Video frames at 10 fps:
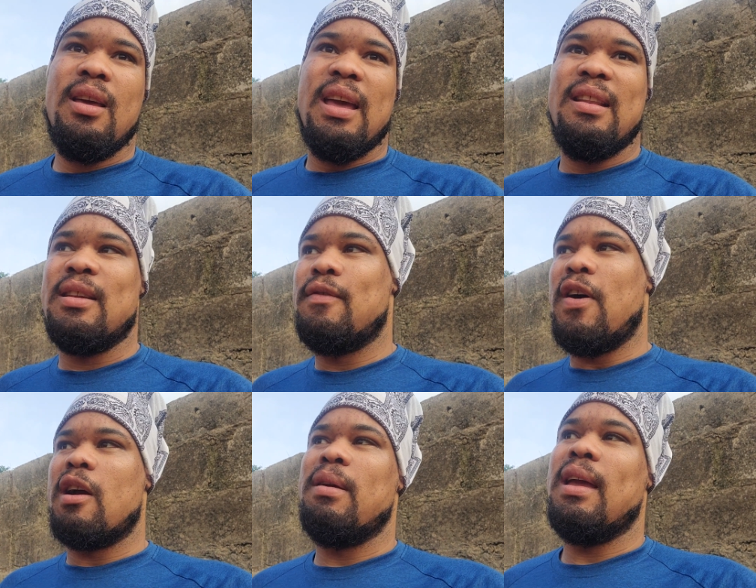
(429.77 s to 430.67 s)
in this
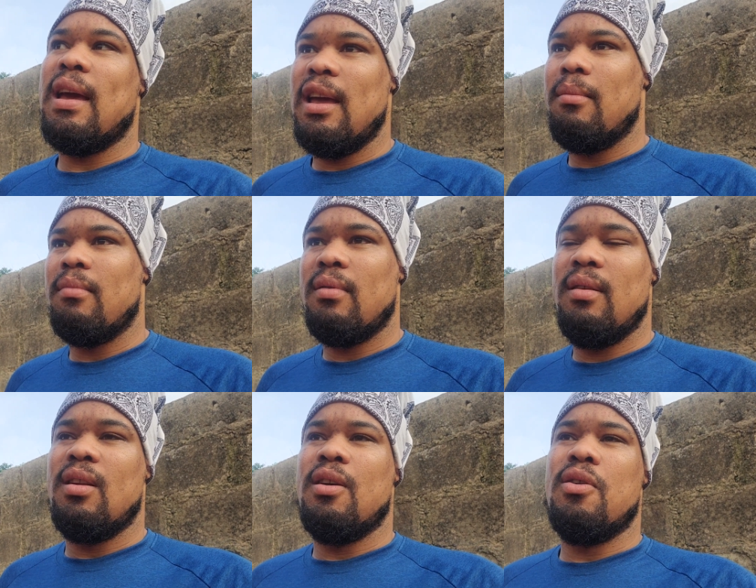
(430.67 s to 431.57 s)
farming game,
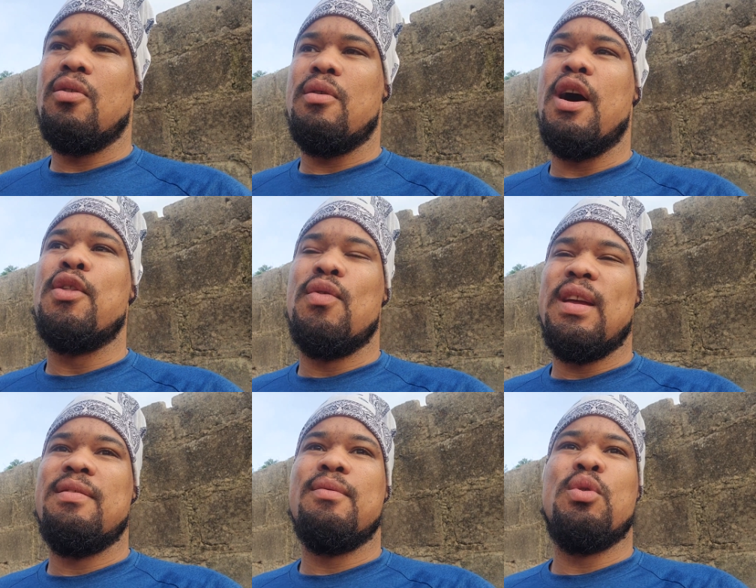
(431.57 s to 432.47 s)
you know, other
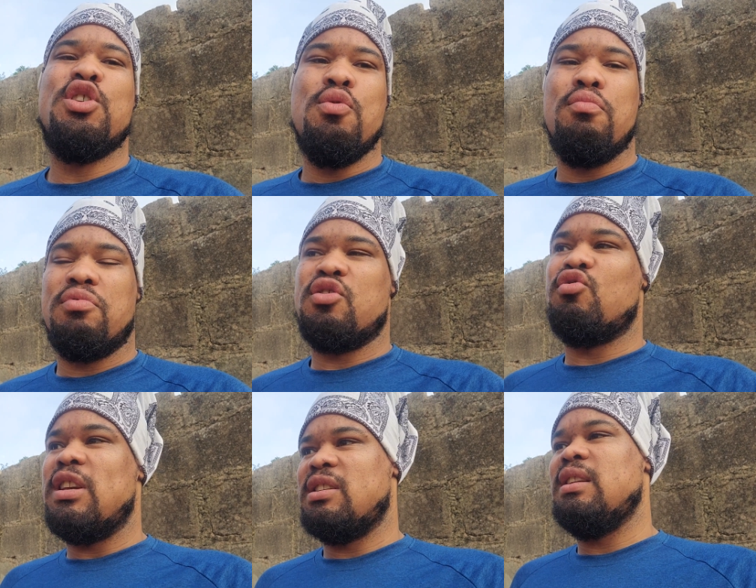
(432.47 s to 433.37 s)
than what you
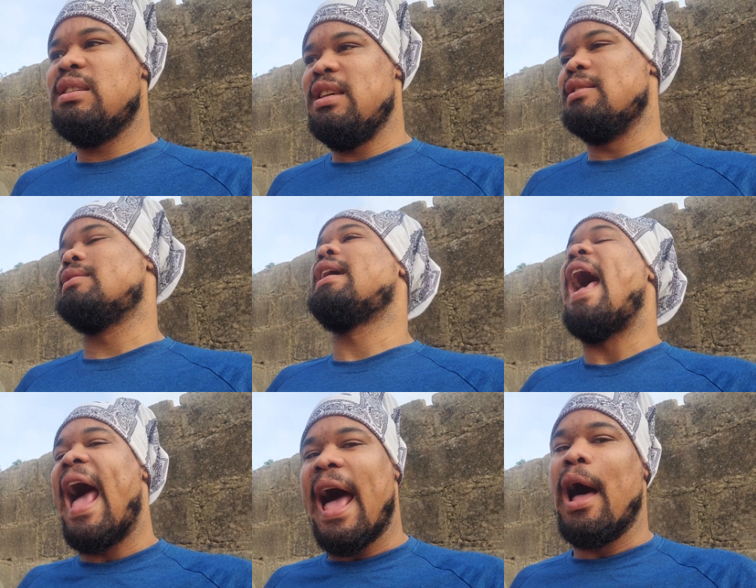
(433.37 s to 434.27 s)
traditionally see as
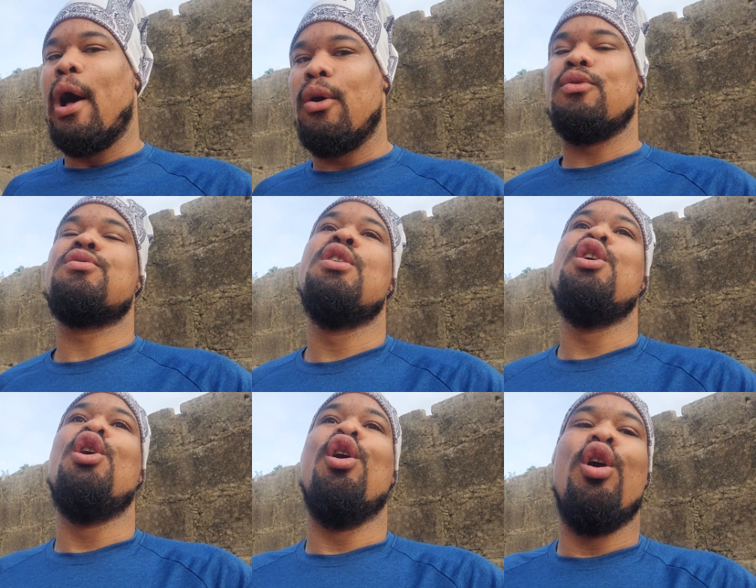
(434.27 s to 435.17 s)
cows,
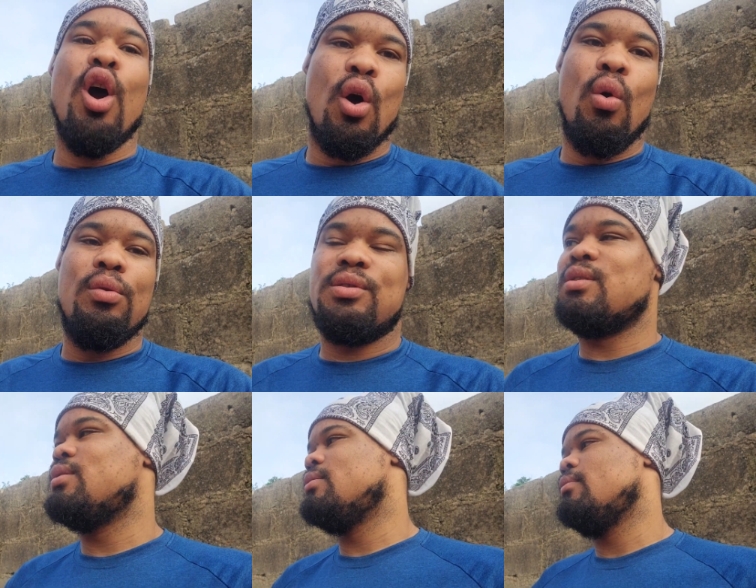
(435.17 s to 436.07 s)

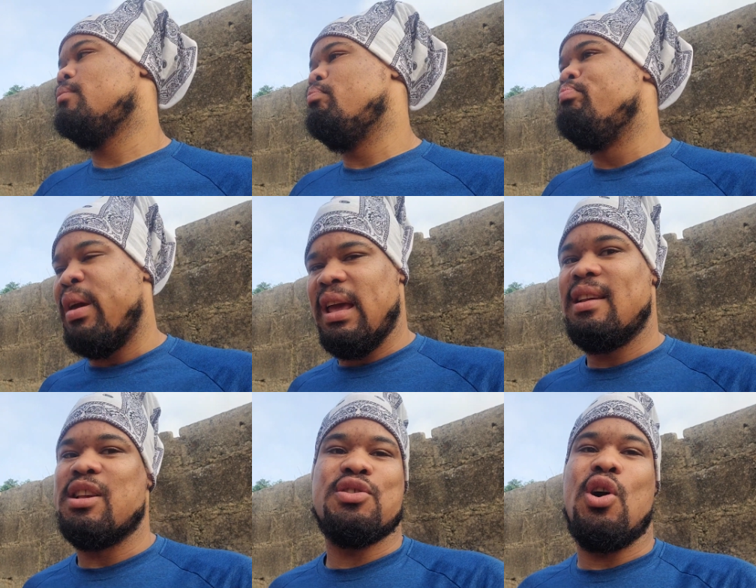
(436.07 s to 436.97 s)
goats,
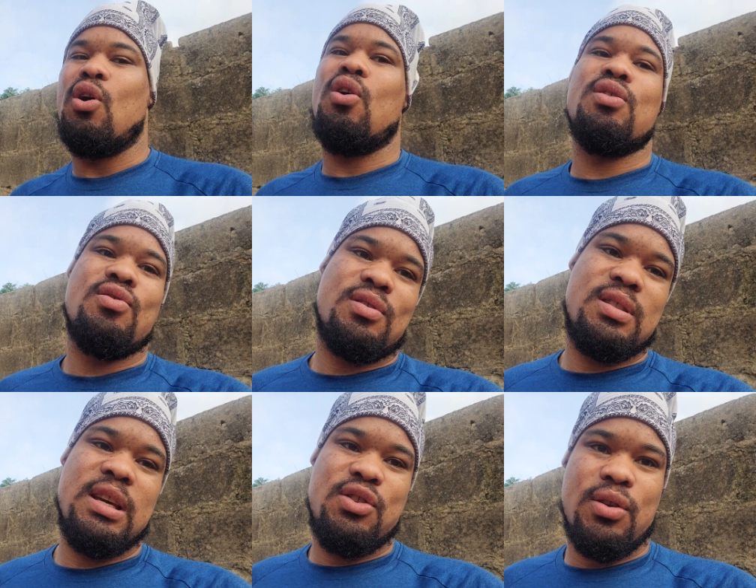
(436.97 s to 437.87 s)
pigs. There's all sorts
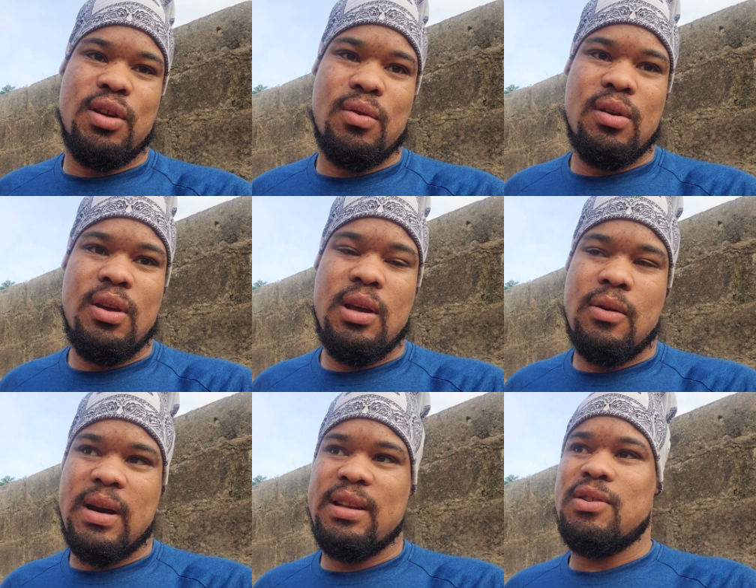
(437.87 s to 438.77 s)
of things you can do.
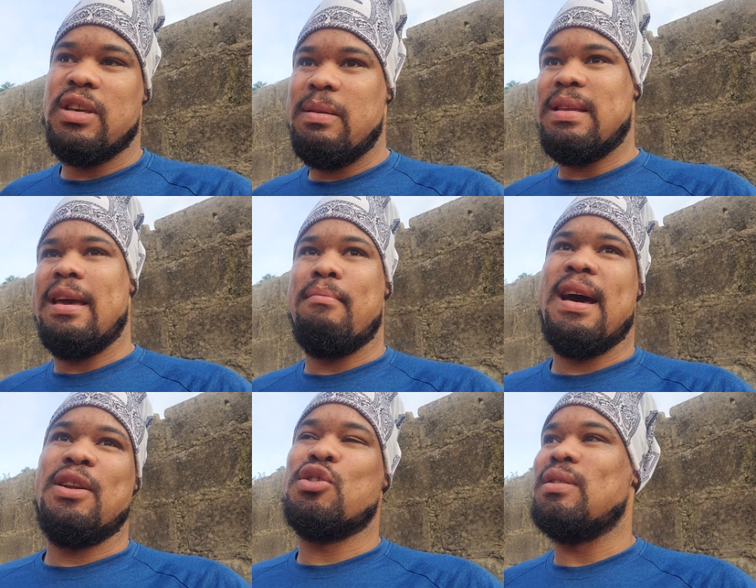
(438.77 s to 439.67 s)
All right, so keep that in
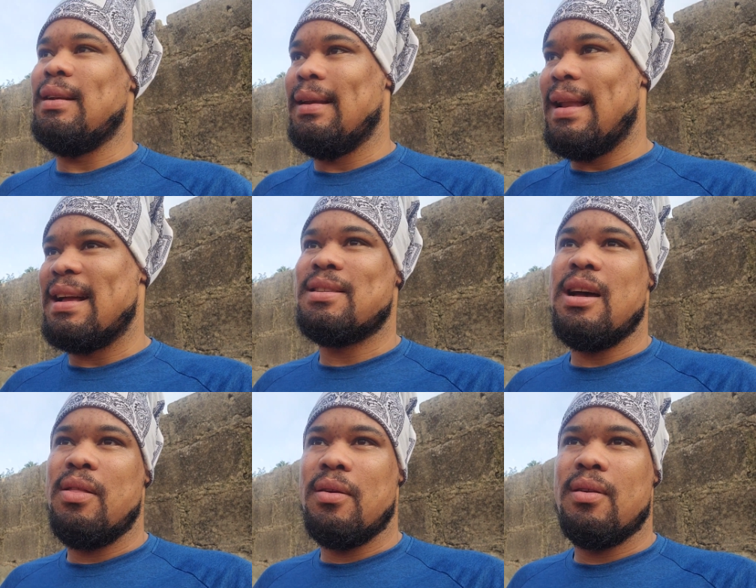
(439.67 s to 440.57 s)
mind. There's lots
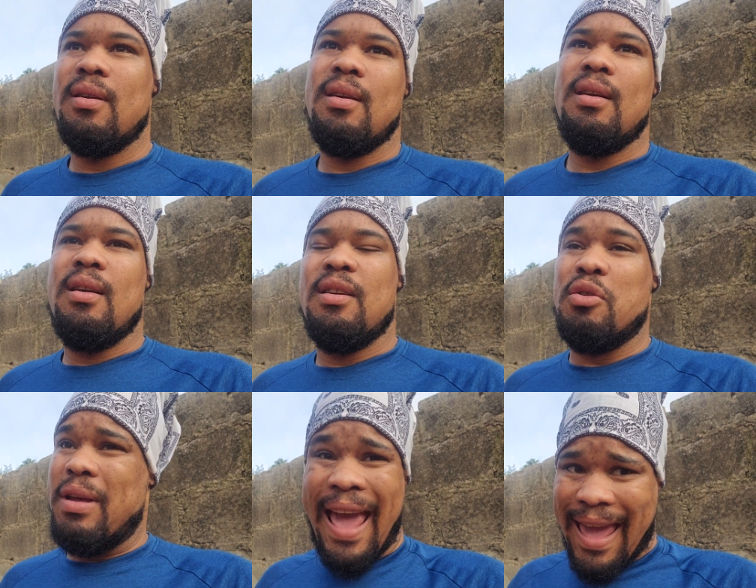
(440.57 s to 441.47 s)
of other,
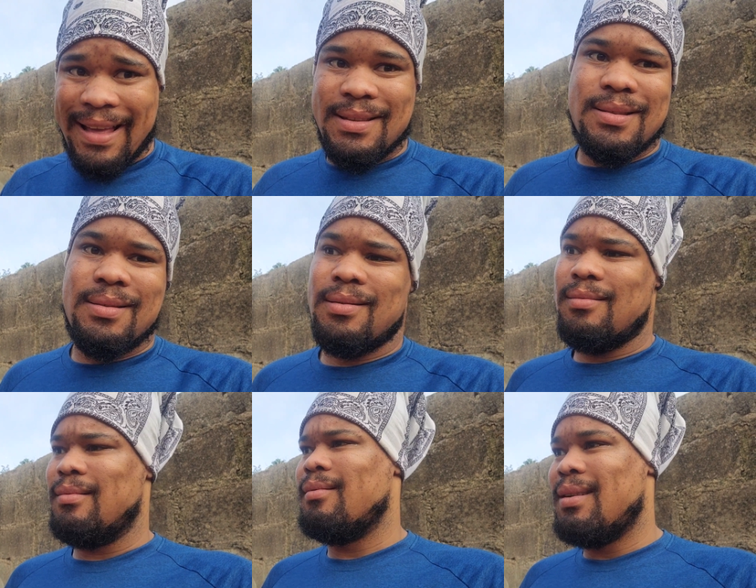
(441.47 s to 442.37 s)
you know, ants,
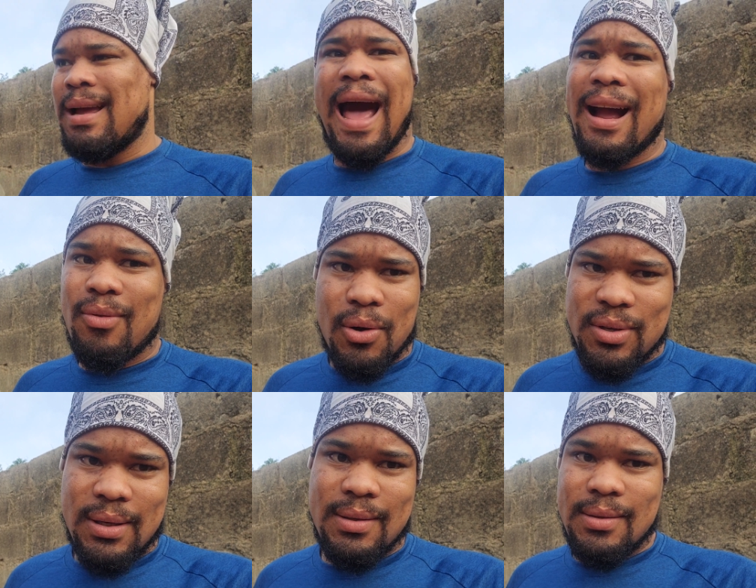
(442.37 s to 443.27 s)

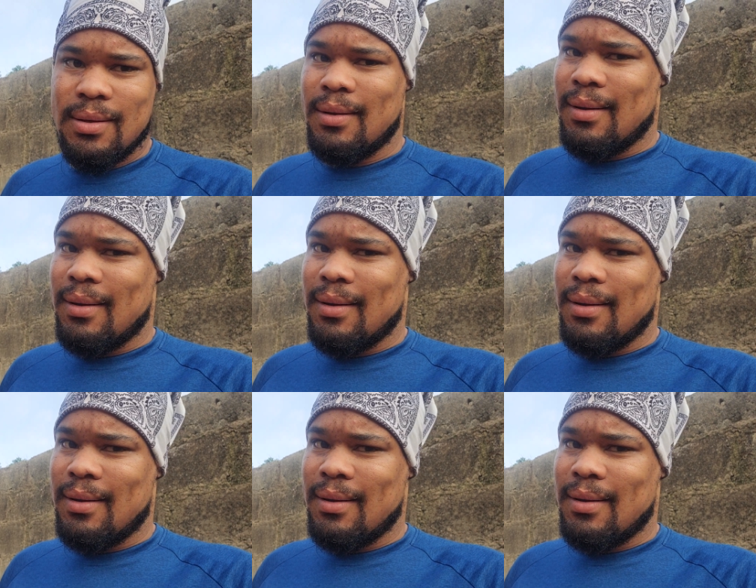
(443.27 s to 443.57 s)
cockroaches.